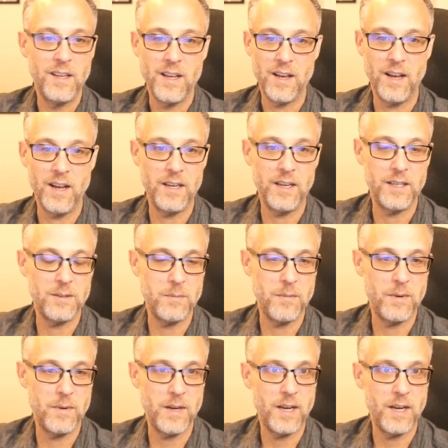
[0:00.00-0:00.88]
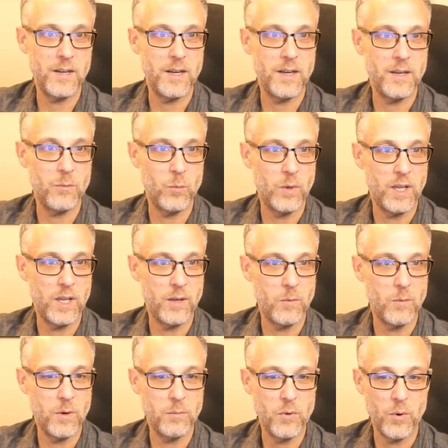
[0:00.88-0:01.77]
I
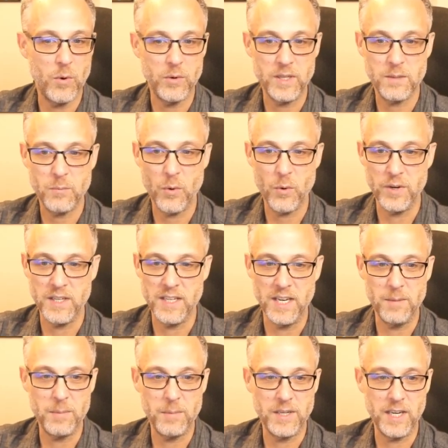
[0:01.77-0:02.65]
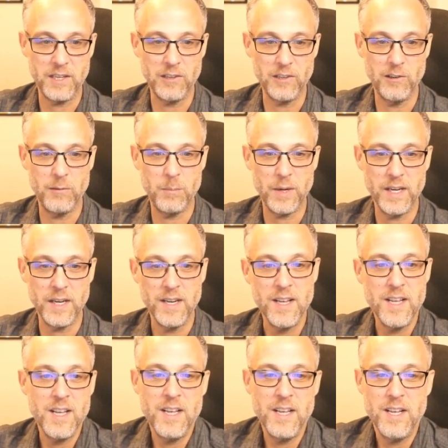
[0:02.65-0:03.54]
won't point at any particular, but
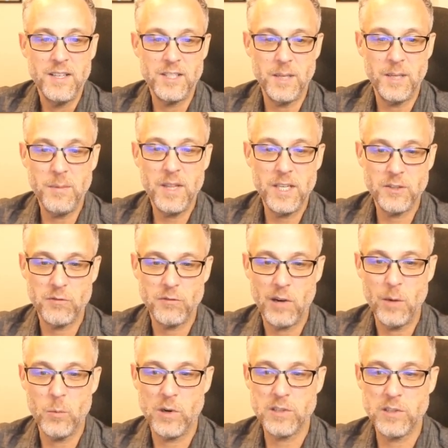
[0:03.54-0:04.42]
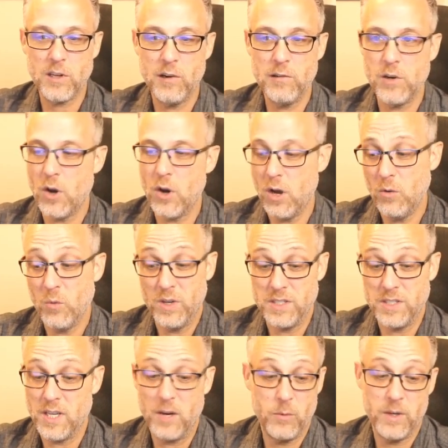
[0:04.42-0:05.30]
some of these frameworks are not
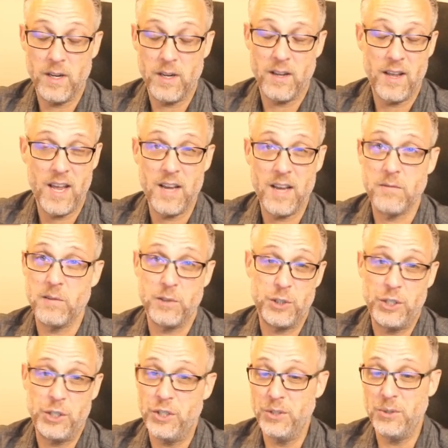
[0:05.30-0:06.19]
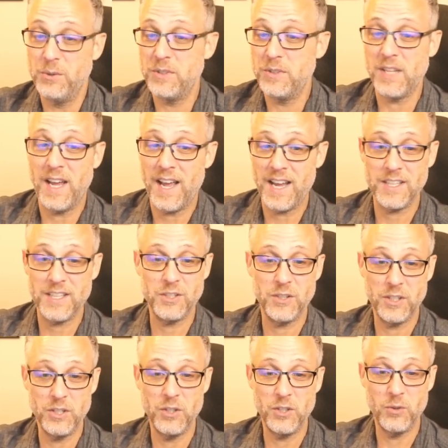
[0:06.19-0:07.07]
ones I would ever choose to
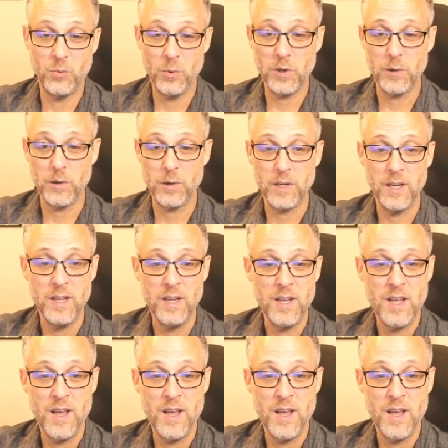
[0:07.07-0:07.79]
actually do work.